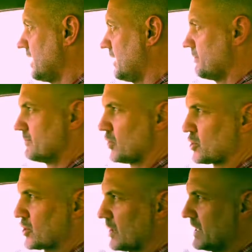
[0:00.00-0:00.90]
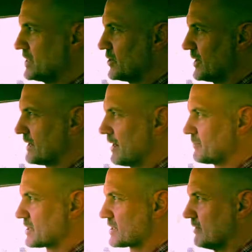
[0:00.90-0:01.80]
I'm not sure what they're doing. I'm
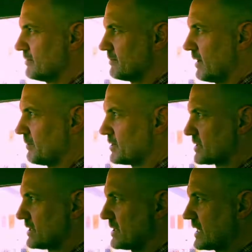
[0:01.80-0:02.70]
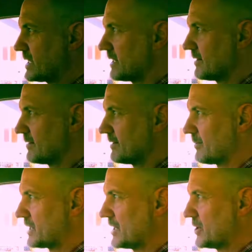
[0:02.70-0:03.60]
just assessing
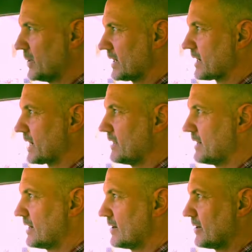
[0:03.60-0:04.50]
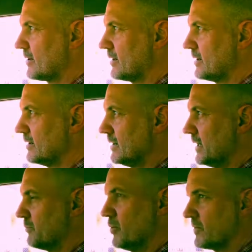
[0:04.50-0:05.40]
what they're doing. Okay, they're
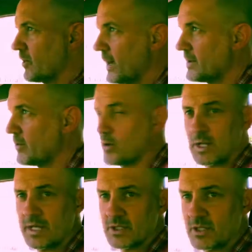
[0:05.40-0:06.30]
moving away. They're all clear.